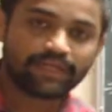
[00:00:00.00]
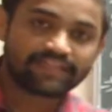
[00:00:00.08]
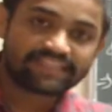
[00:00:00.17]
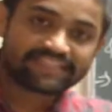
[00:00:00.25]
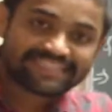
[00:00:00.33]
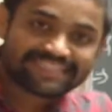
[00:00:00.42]

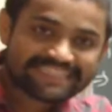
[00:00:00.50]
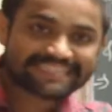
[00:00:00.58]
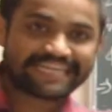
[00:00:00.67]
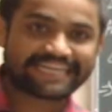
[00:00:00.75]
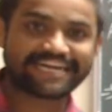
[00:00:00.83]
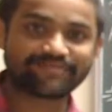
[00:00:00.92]
This is the
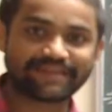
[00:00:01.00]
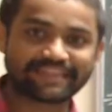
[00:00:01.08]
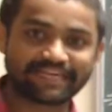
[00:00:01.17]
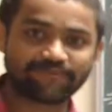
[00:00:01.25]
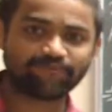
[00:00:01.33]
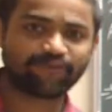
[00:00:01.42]
second
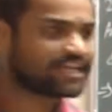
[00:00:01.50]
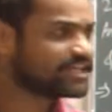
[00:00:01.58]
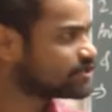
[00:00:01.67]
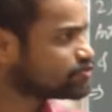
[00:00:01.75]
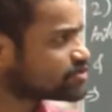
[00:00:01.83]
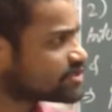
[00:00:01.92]
method
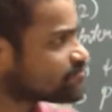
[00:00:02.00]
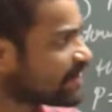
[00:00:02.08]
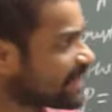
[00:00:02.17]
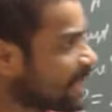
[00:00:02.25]
while